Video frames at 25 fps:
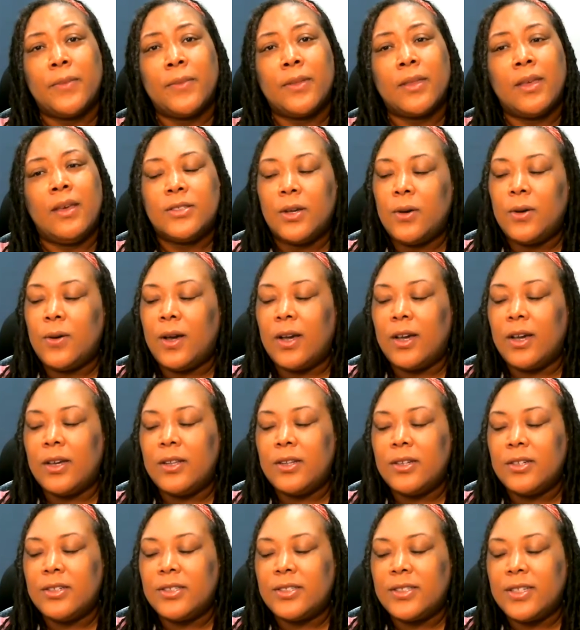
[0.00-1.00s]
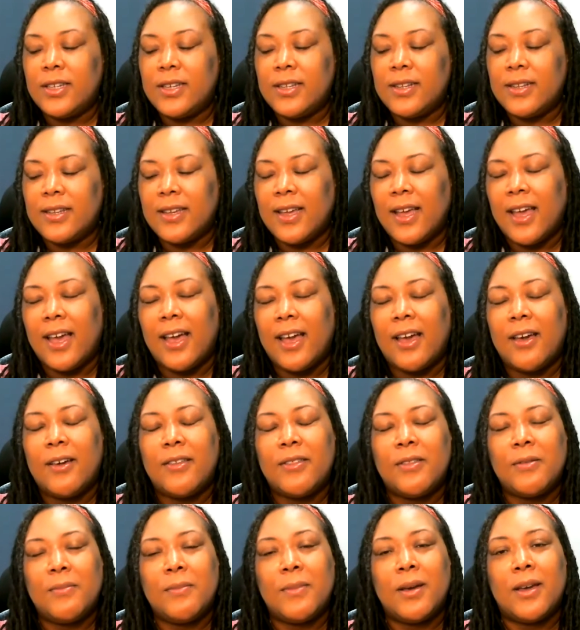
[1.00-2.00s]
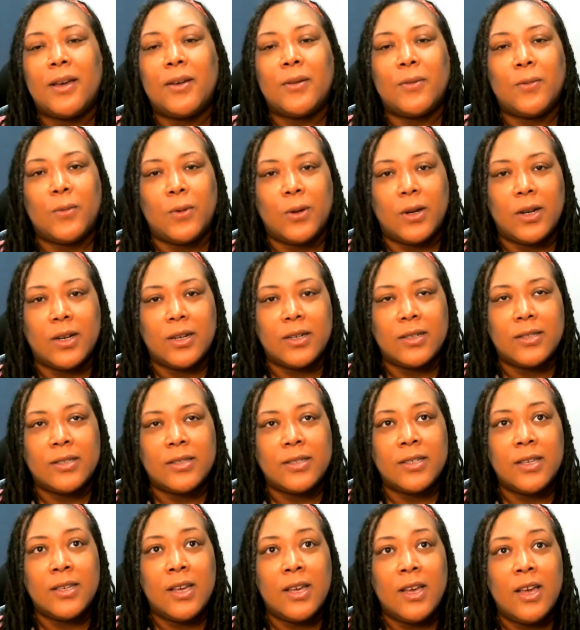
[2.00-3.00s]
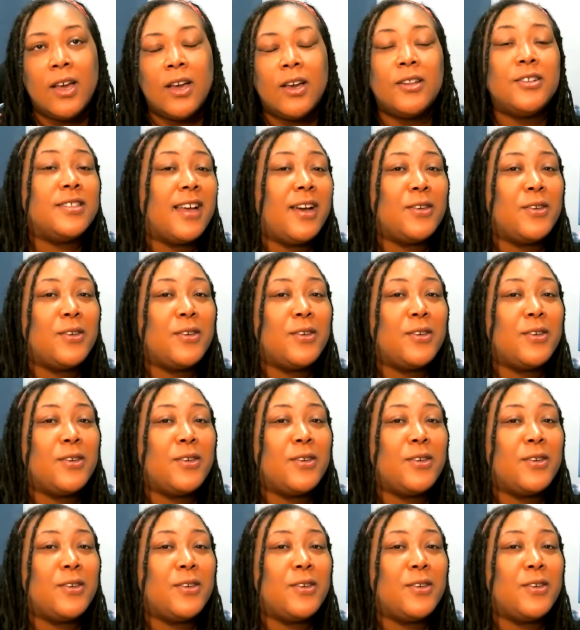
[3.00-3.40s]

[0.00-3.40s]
So understanding how the mind works, understanding how